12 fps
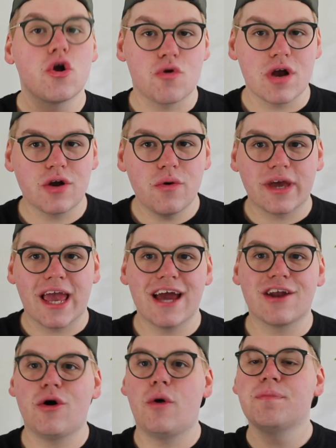Kringle
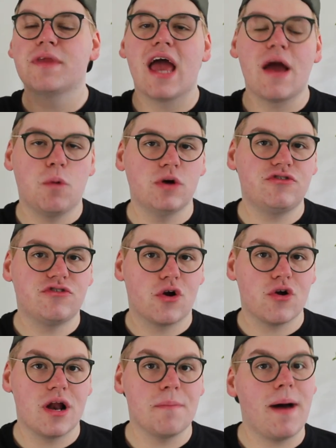Candle was
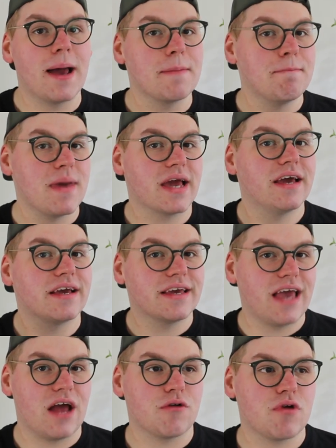started by Mick
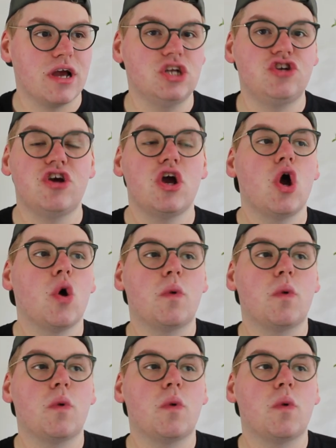Kittredge,